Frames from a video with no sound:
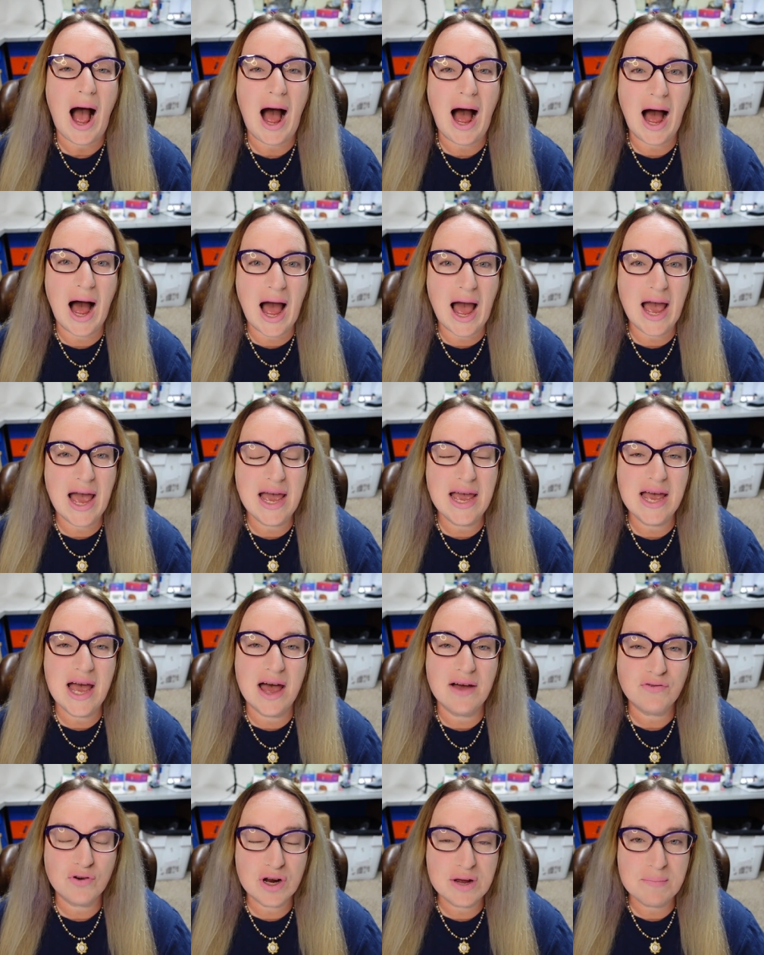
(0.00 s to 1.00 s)
I,
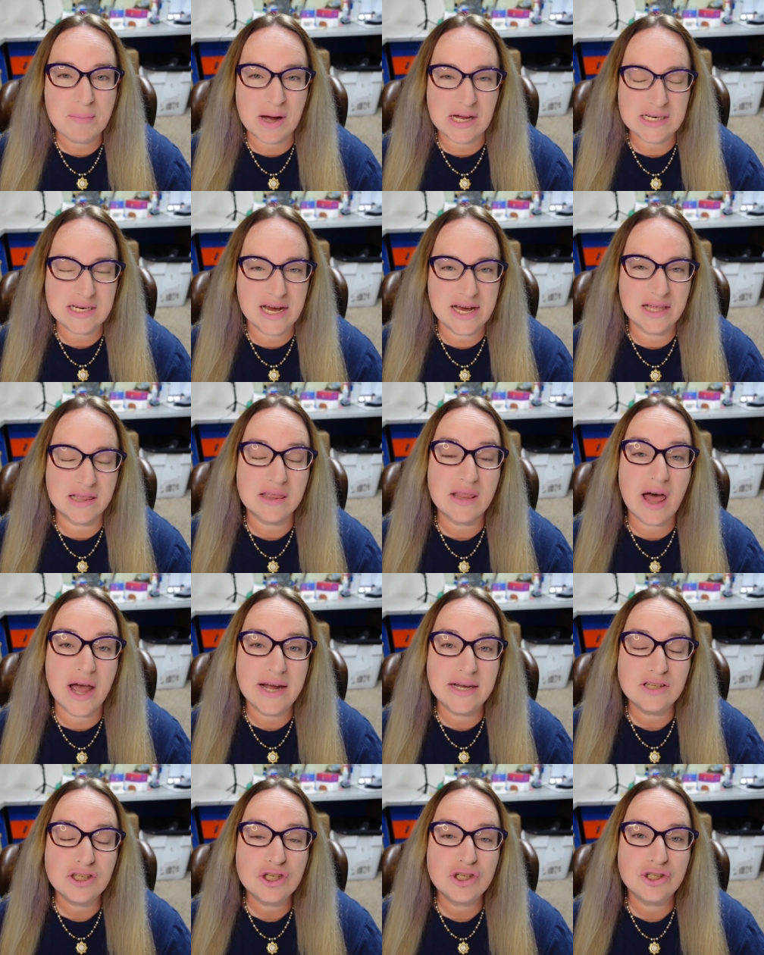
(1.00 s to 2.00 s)
every Monday,
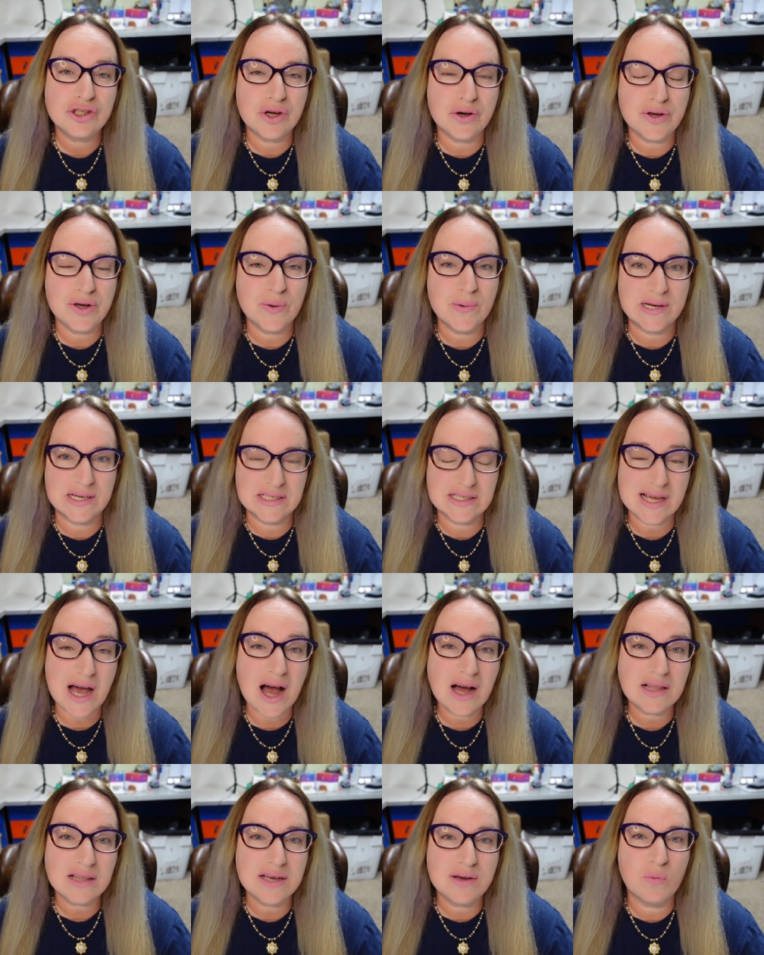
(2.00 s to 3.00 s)
like to show you
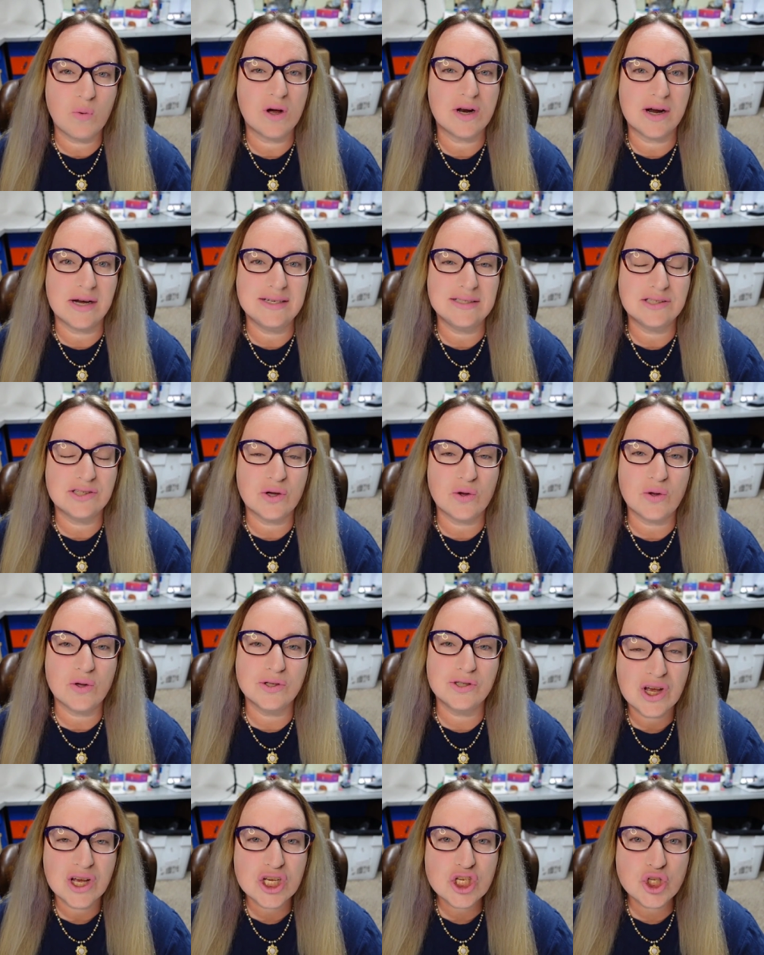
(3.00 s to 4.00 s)
exactly what I
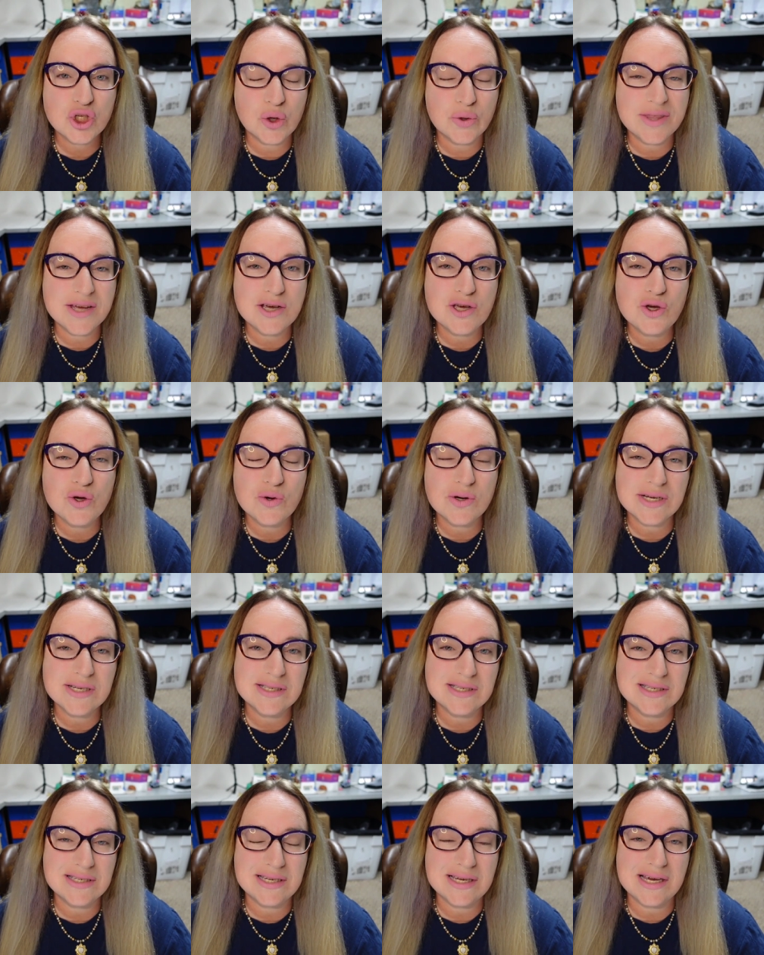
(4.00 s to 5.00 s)
sold so that you
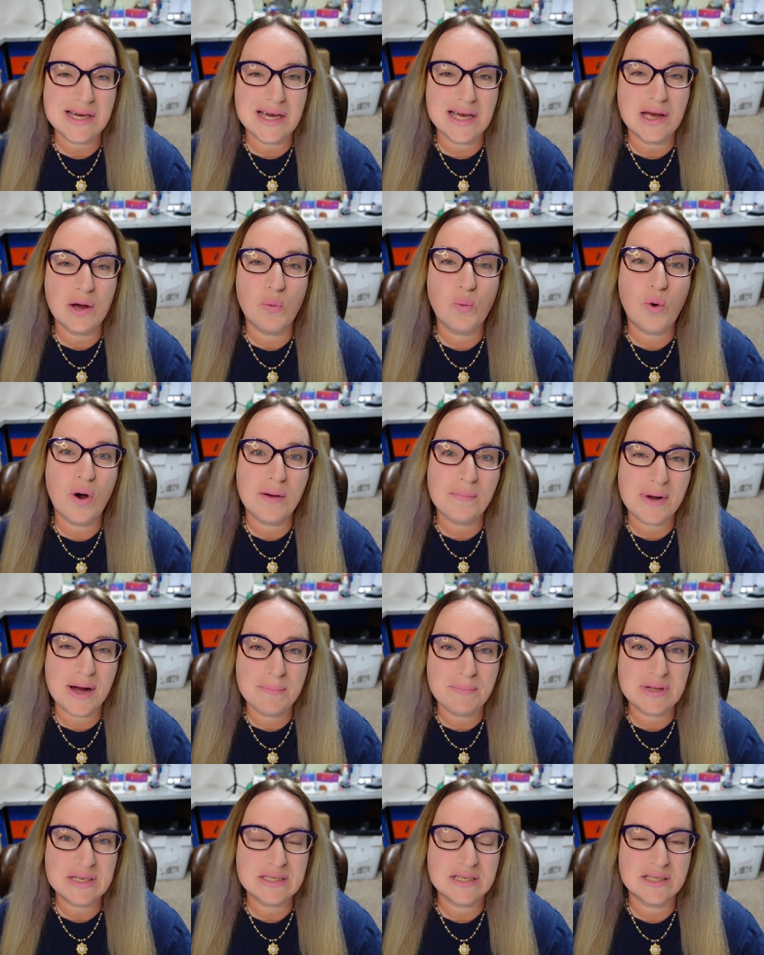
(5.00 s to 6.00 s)
can see what
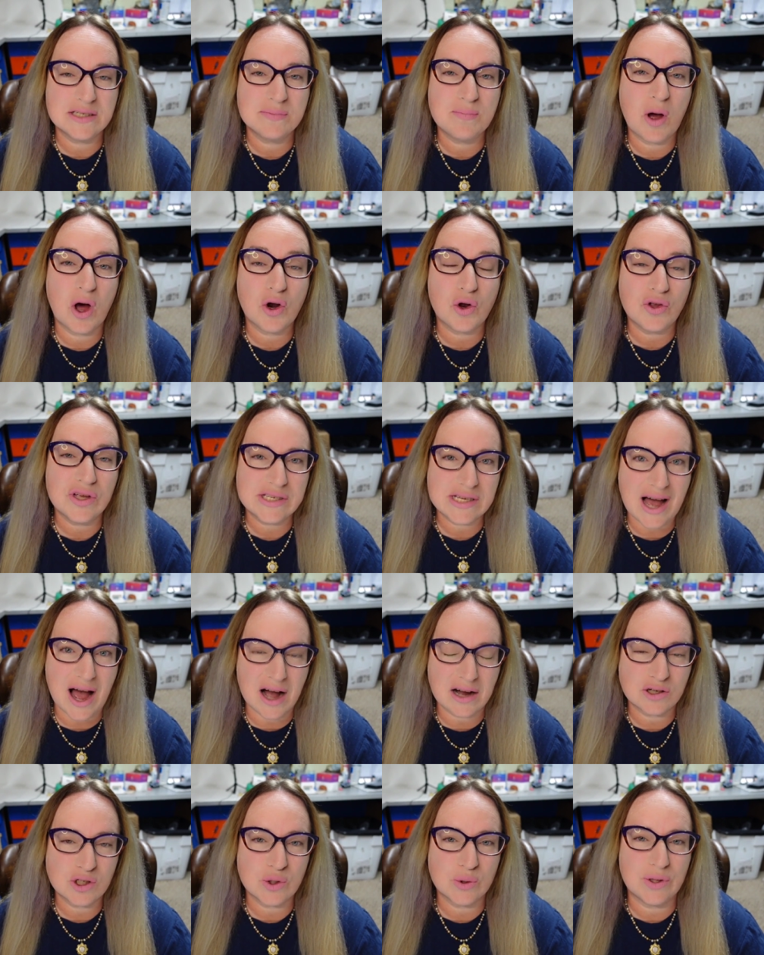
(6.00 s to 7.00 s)
my business model is
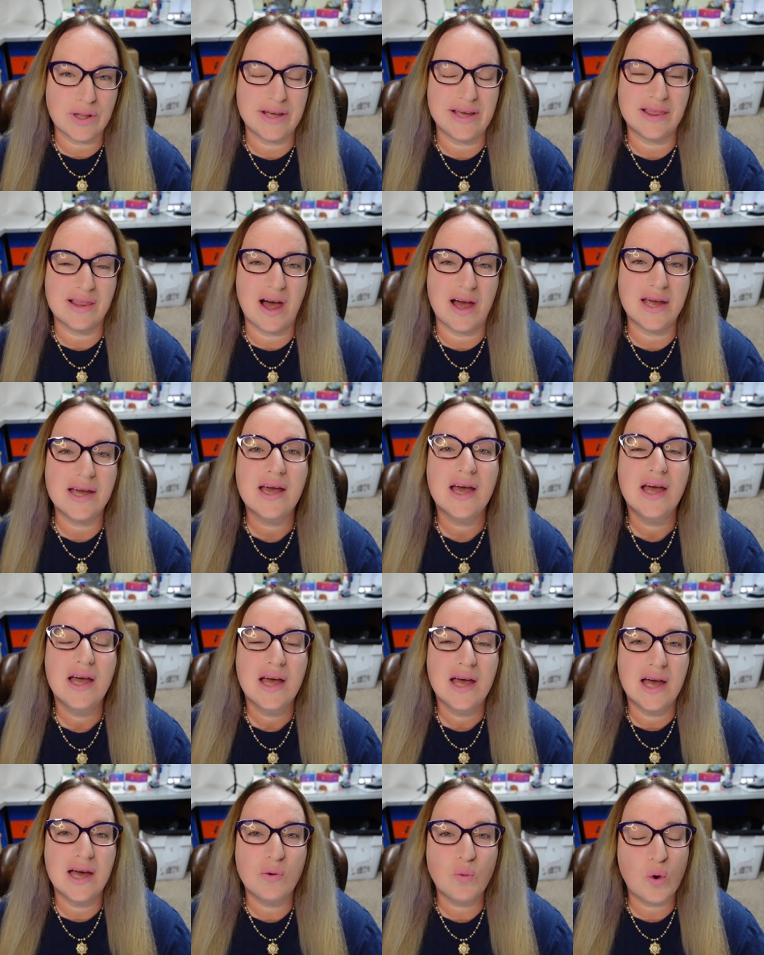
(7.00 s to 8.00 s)
actually like.
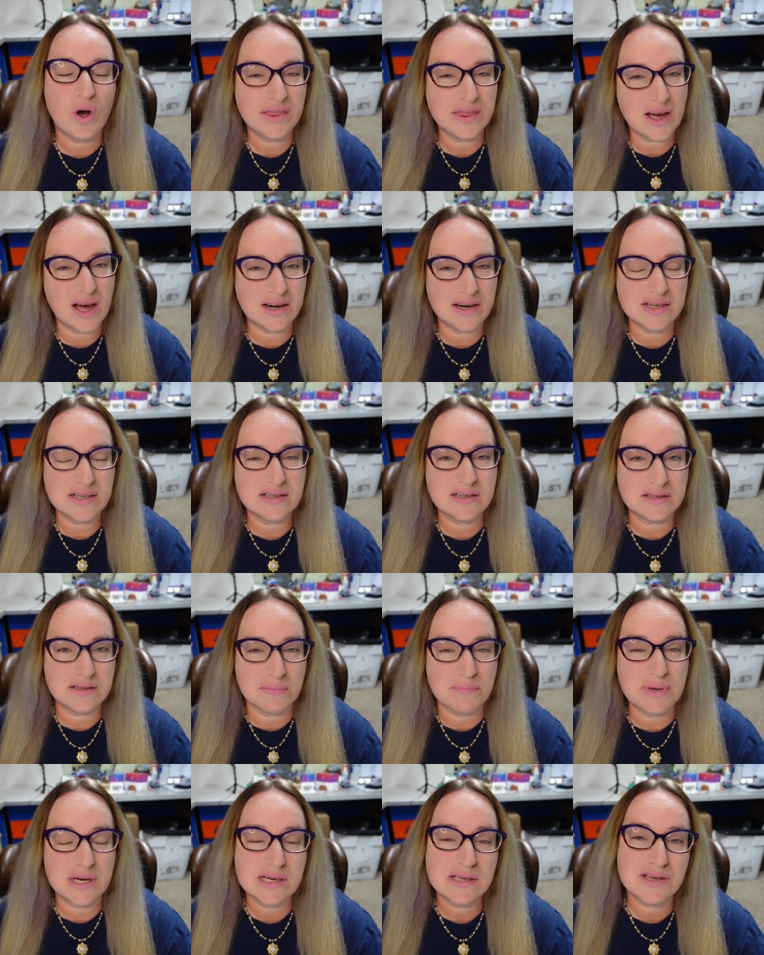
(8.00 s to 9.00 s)
And what that is
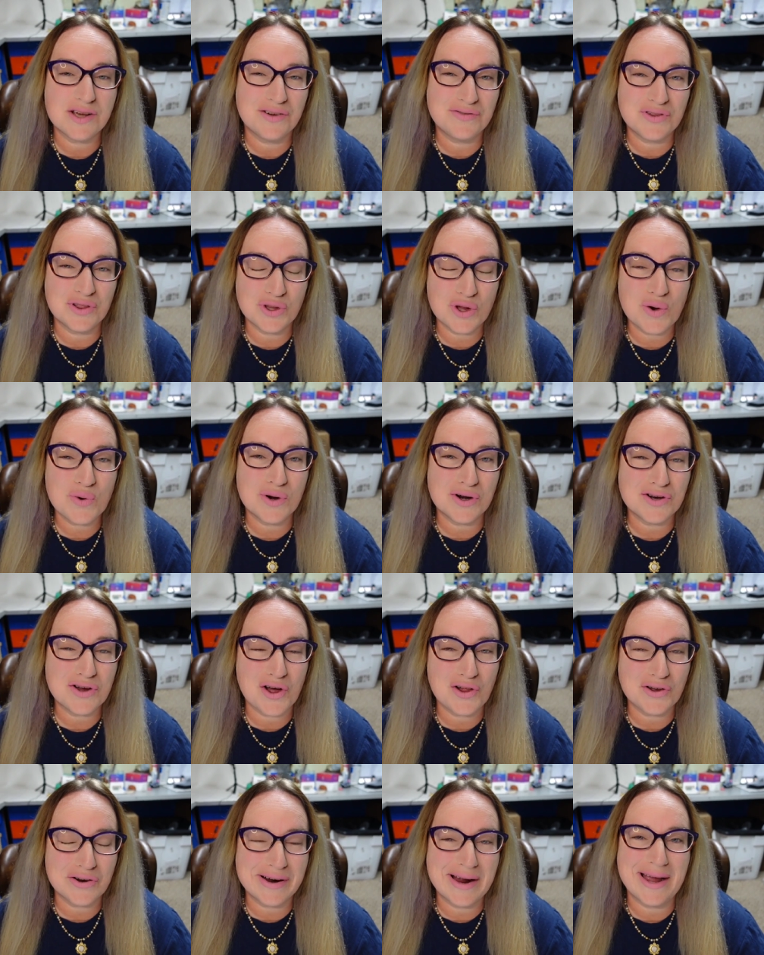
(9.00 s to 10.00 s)
a mix of lower
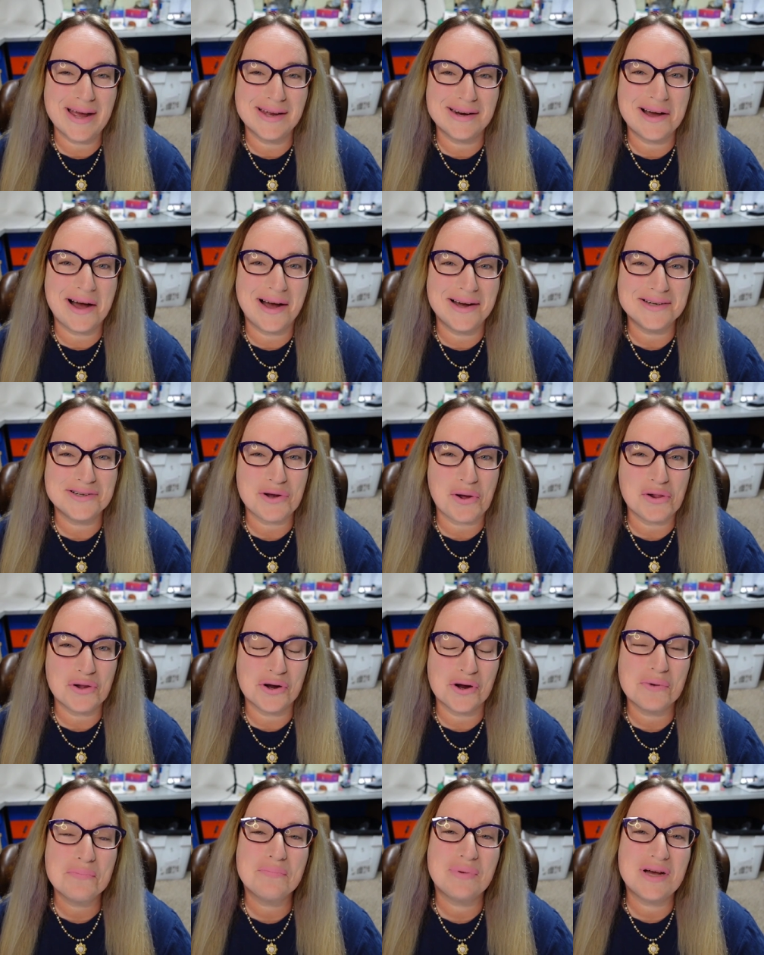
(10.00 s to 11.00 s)
dollar and high
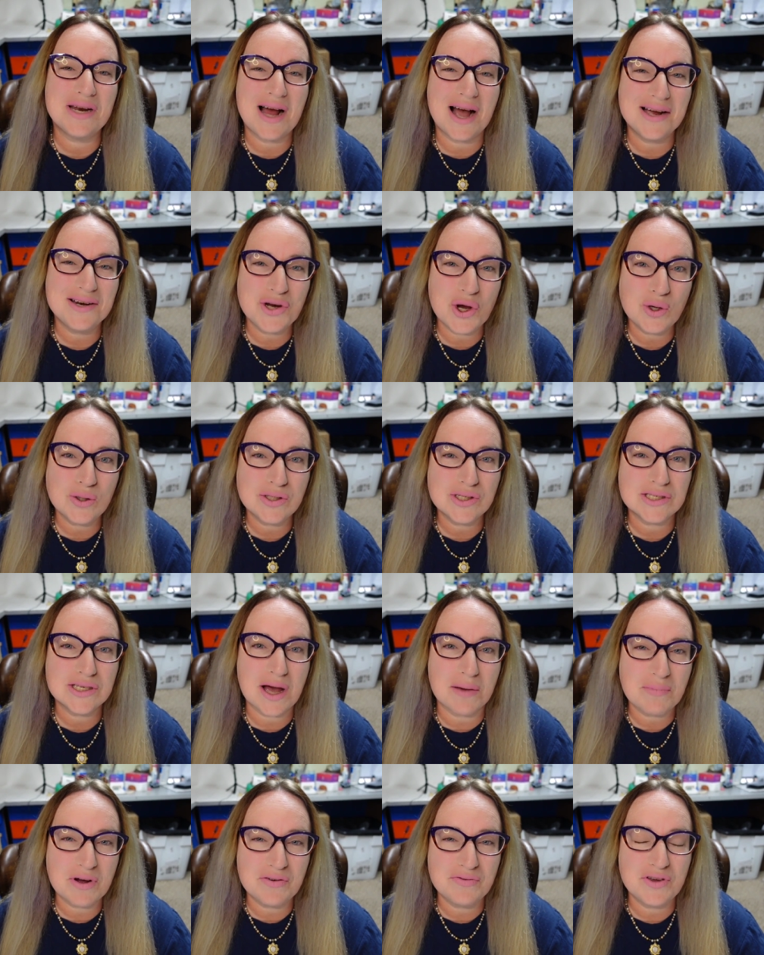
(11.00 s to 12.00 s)
dollar, but I know
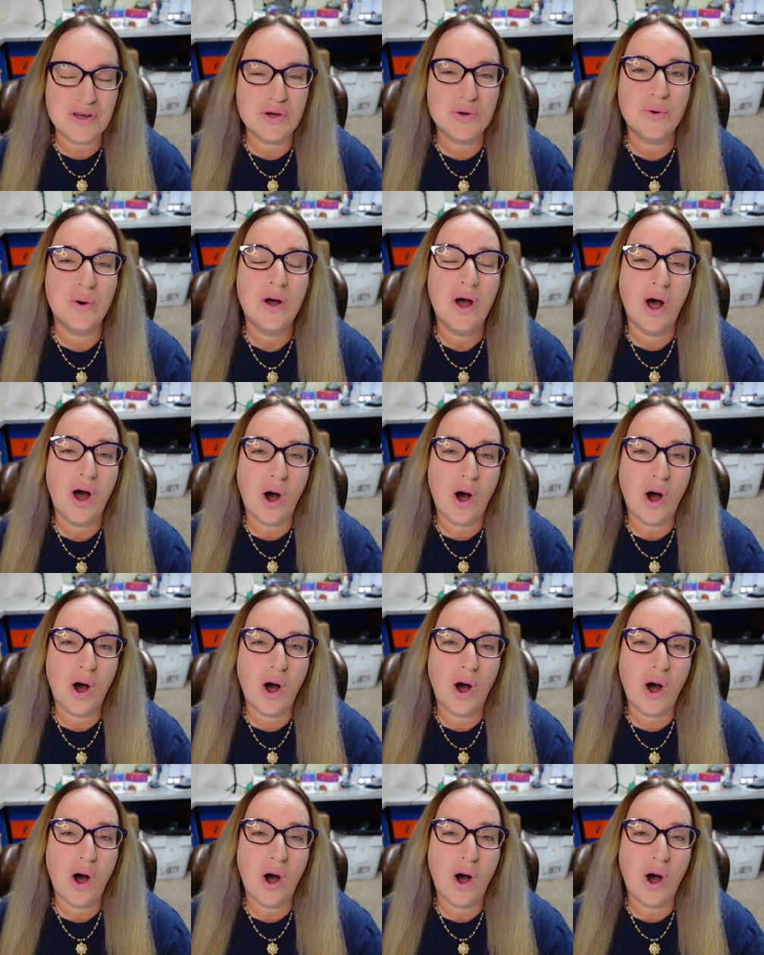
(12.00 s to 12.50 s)
some of you